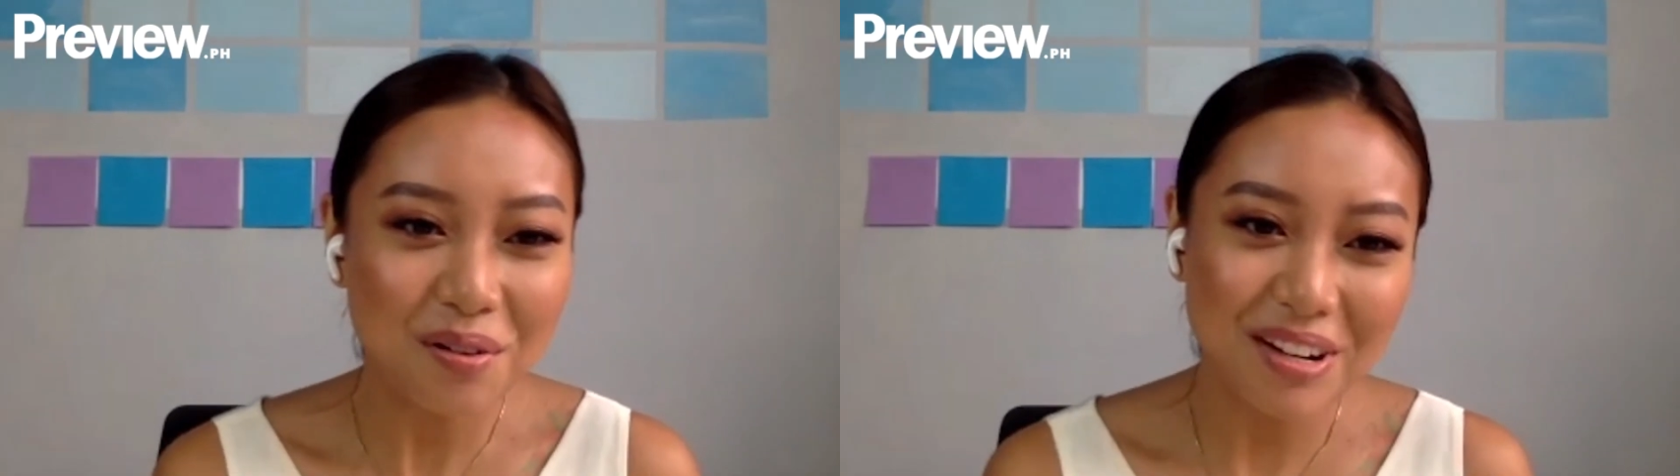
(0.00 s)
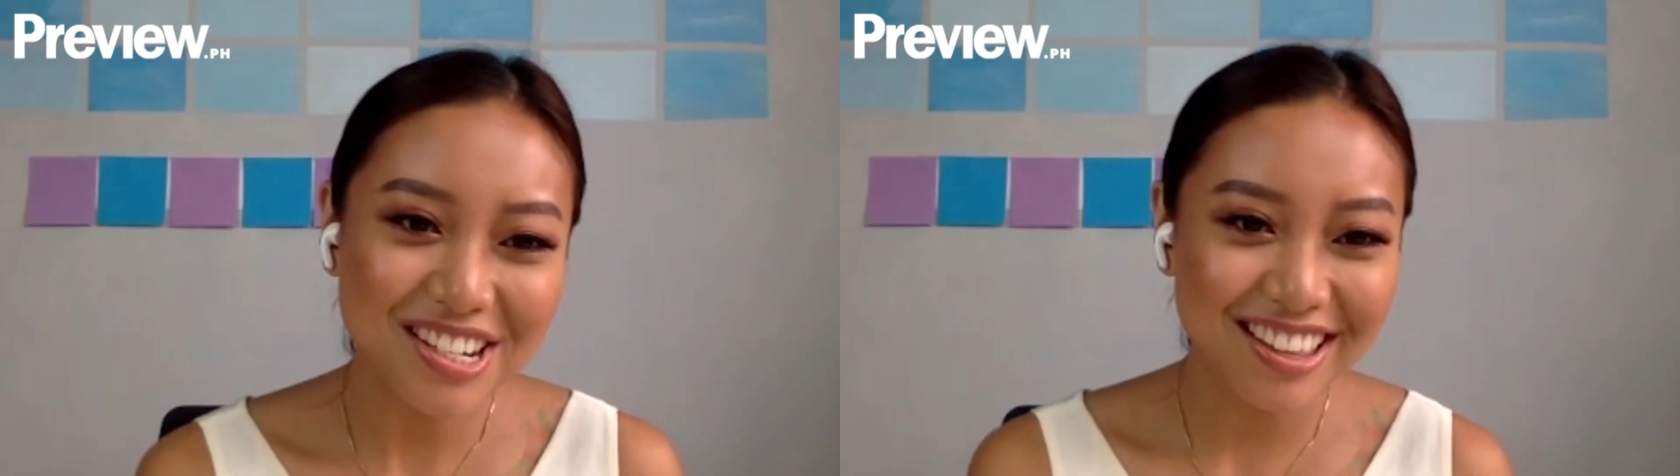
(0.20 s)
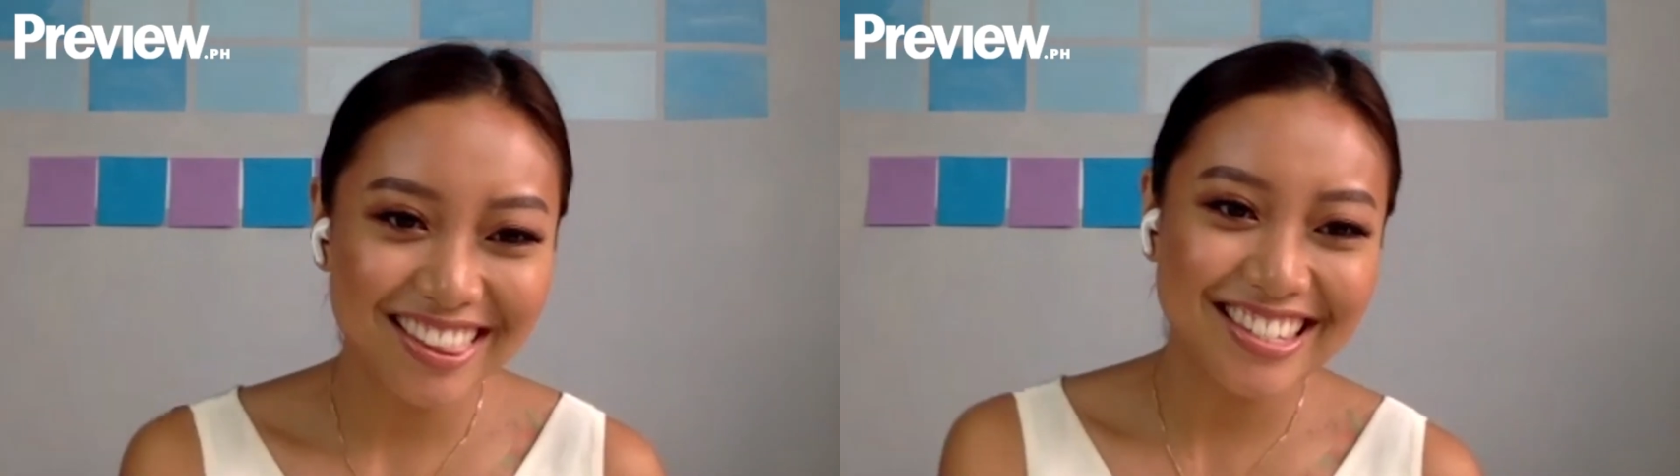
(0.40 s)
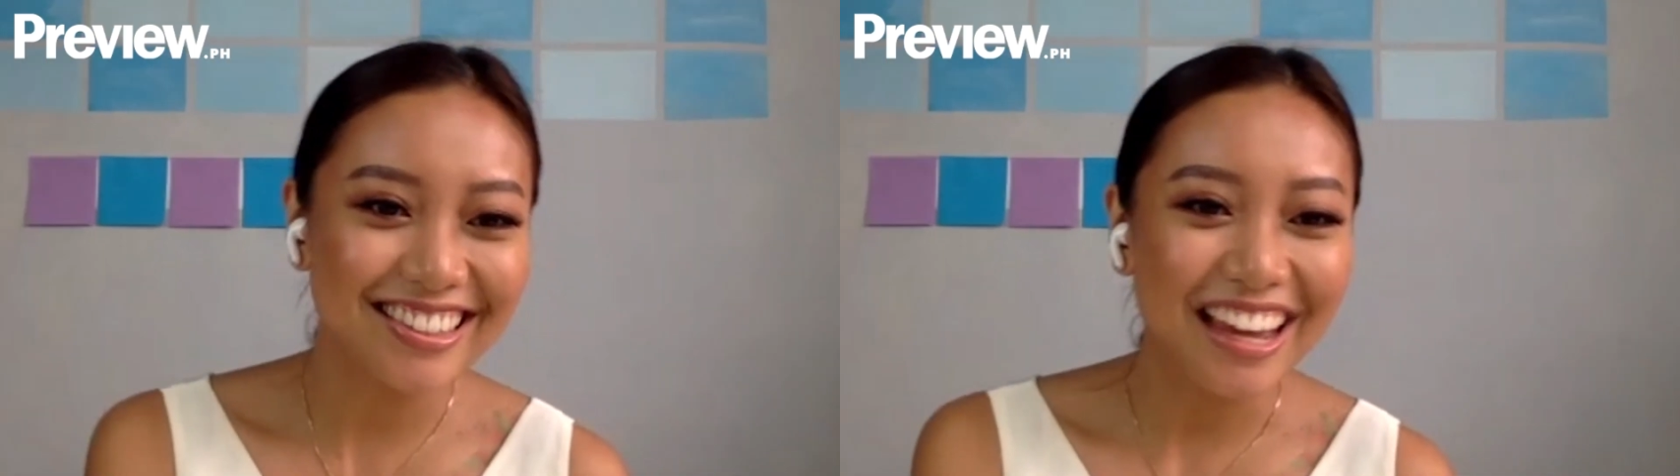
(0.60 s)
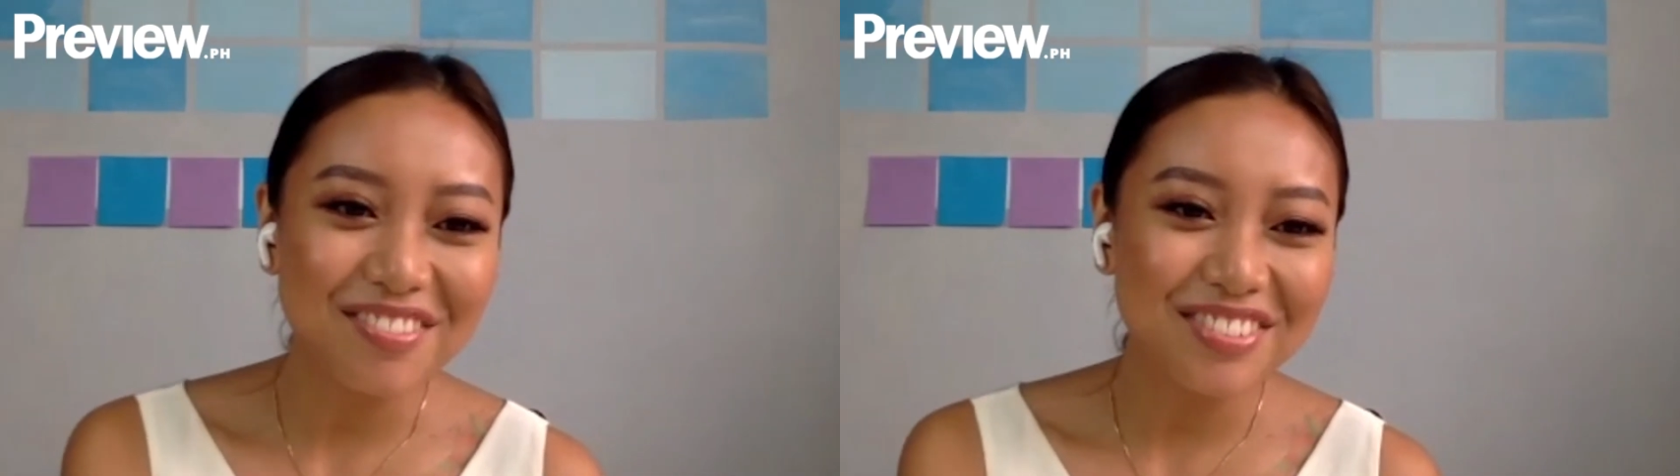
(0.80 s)
so much in this
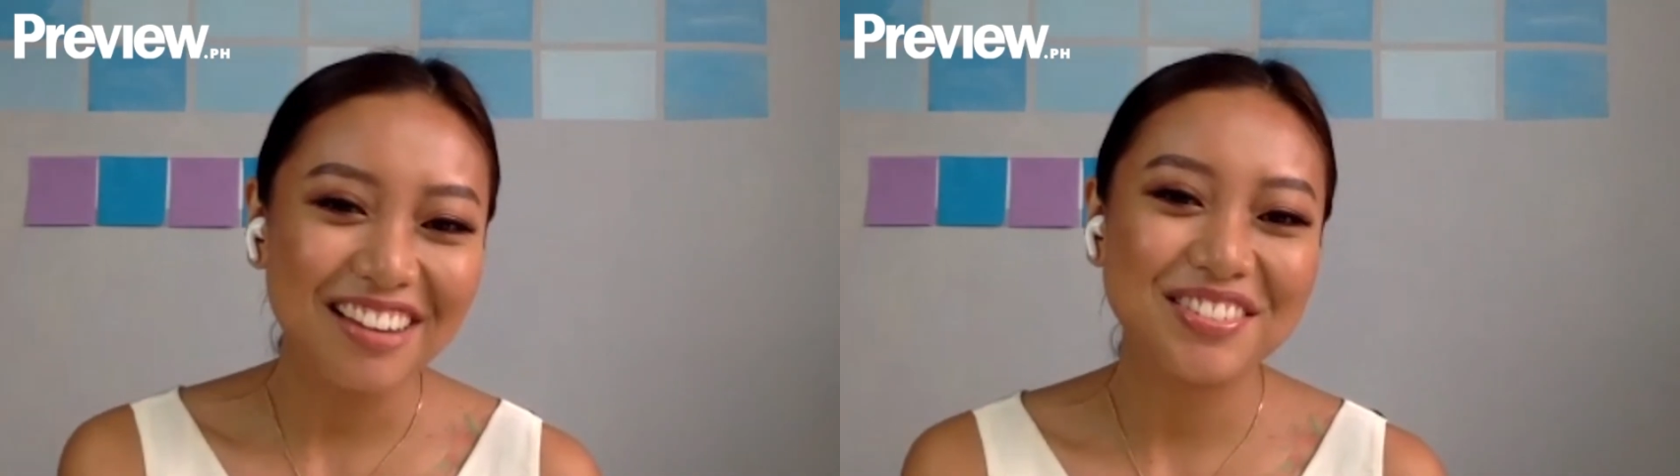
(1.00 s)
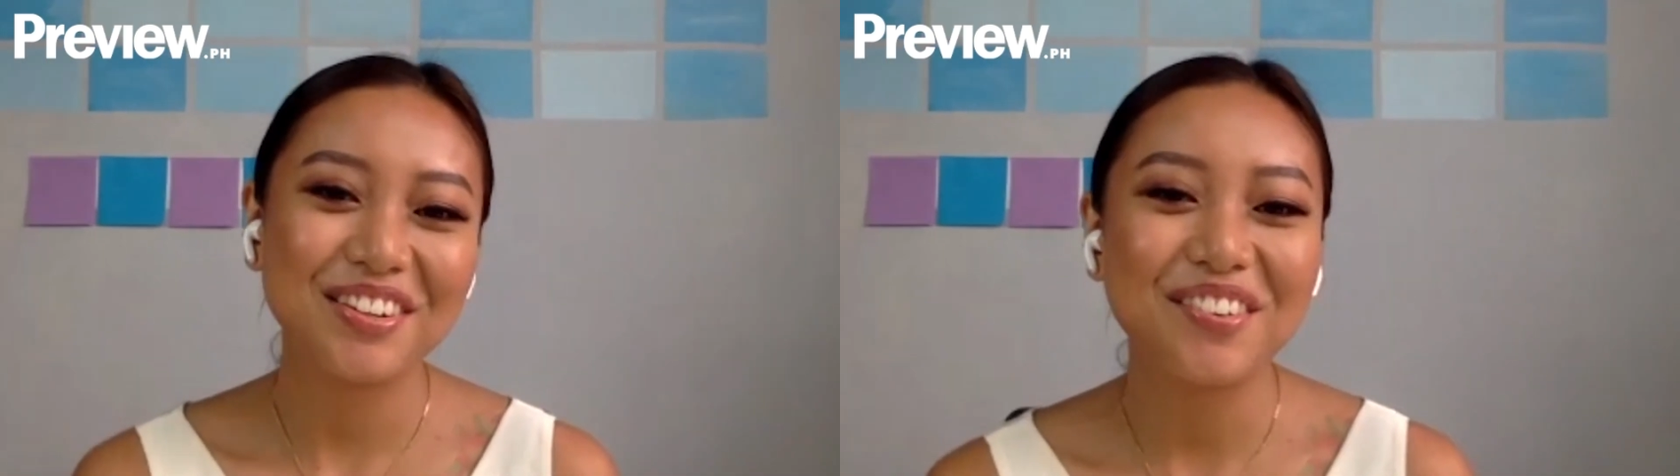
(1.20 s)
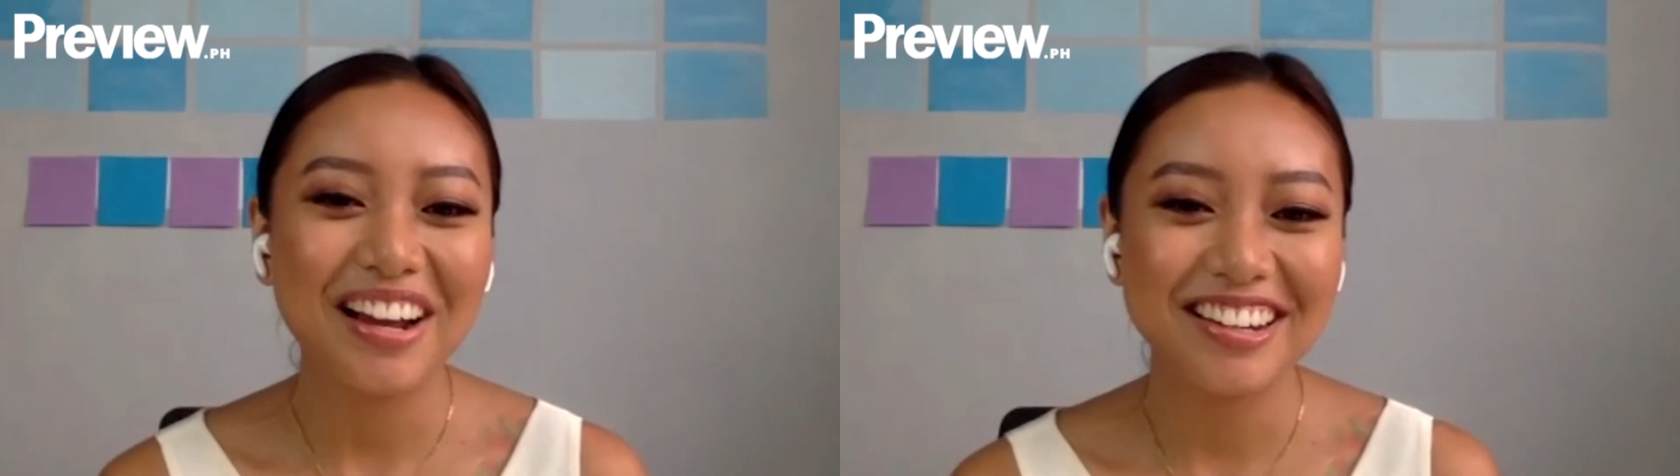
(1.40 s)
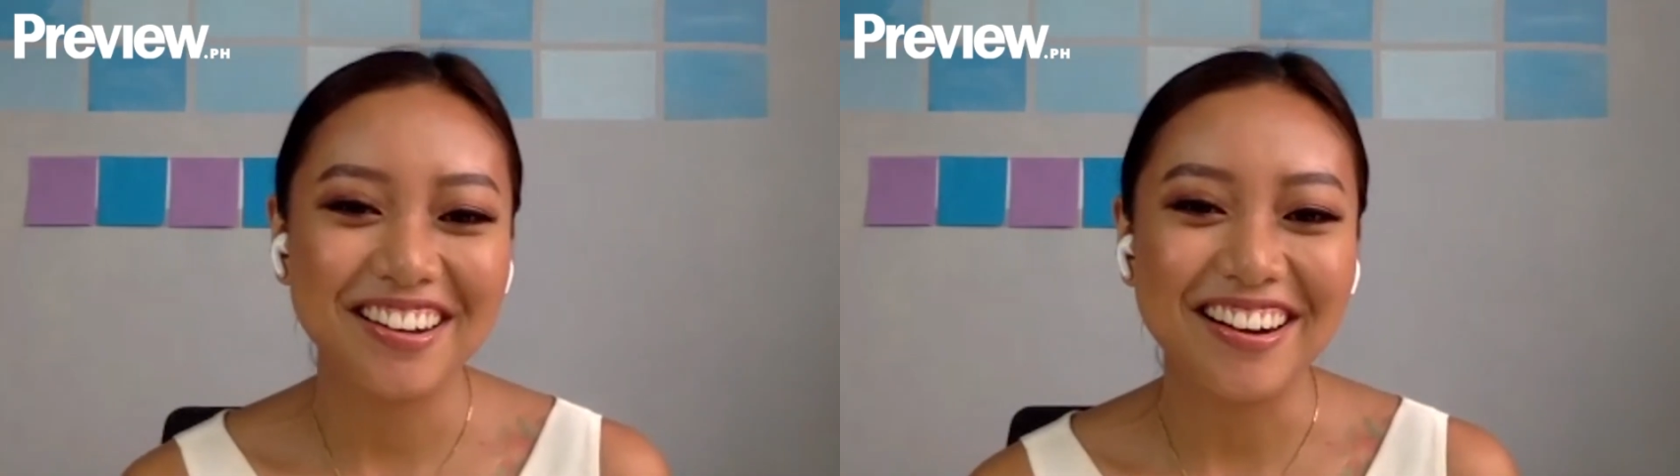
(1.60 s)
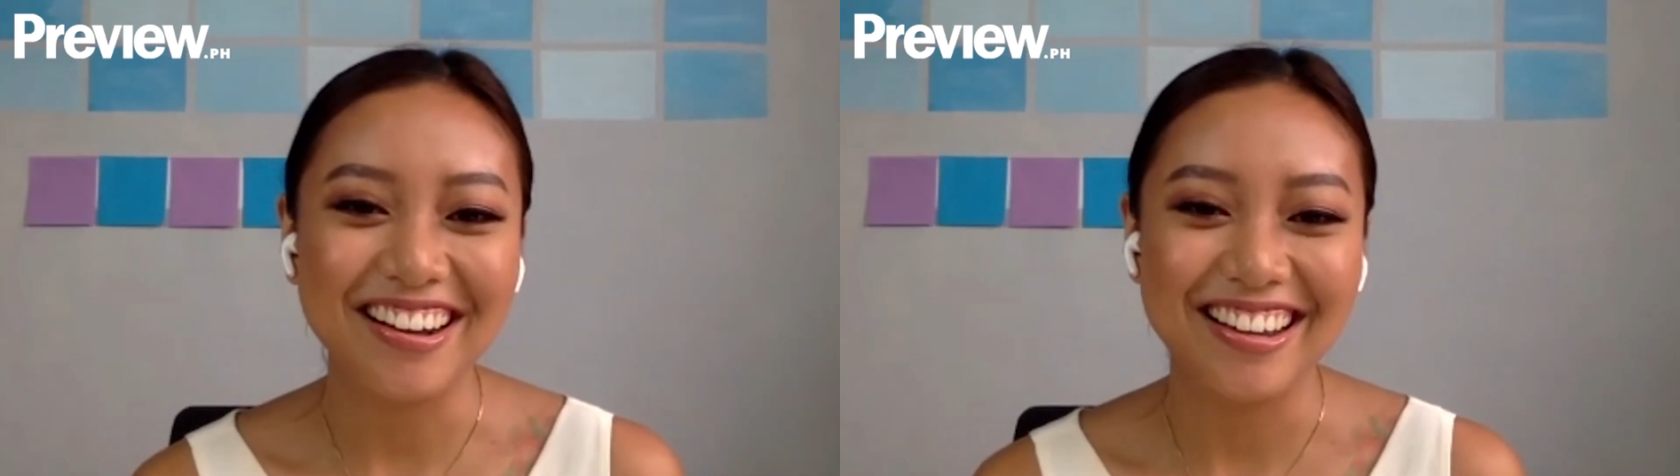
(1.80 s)
lifetime, so why
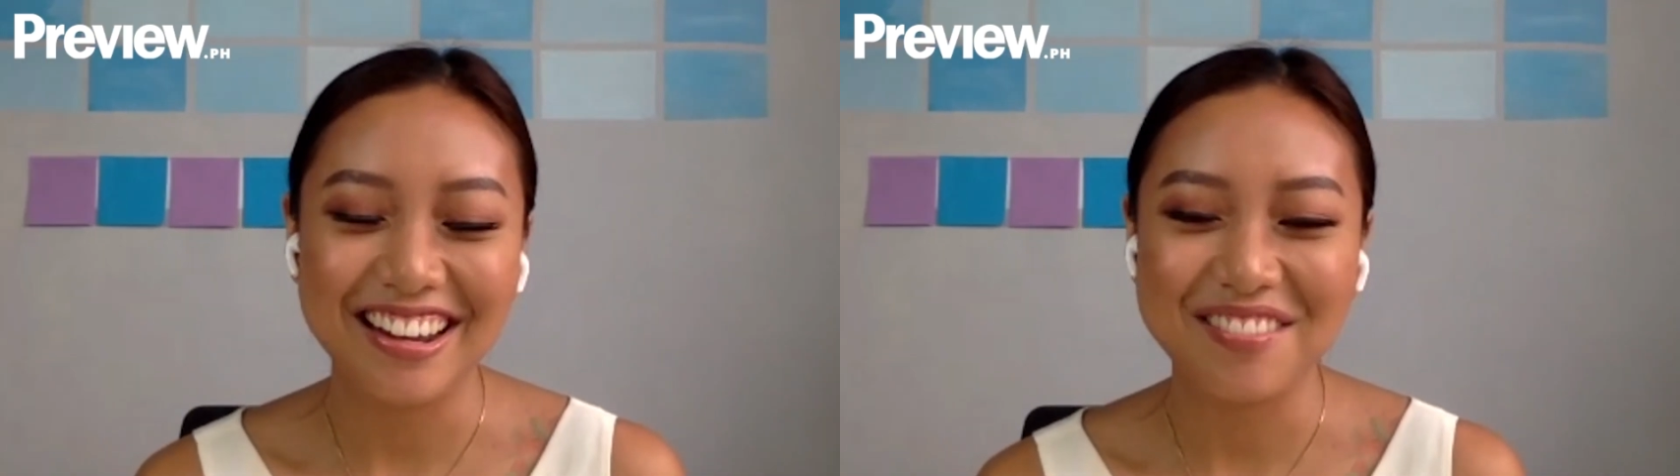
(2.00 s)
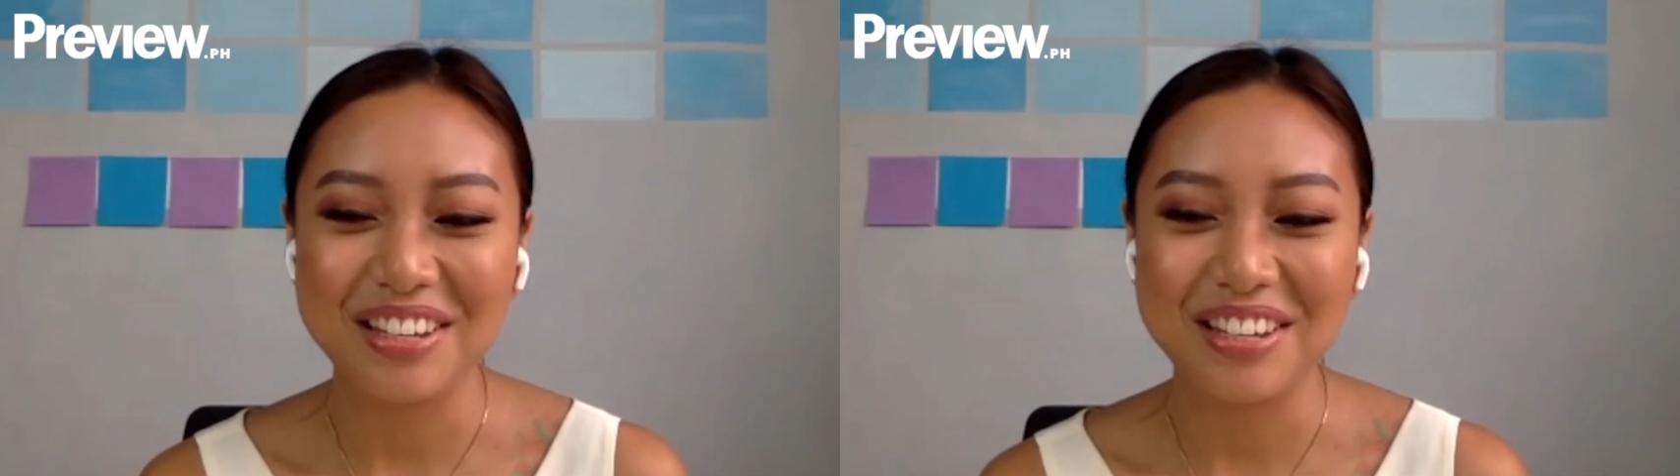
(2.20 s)
not?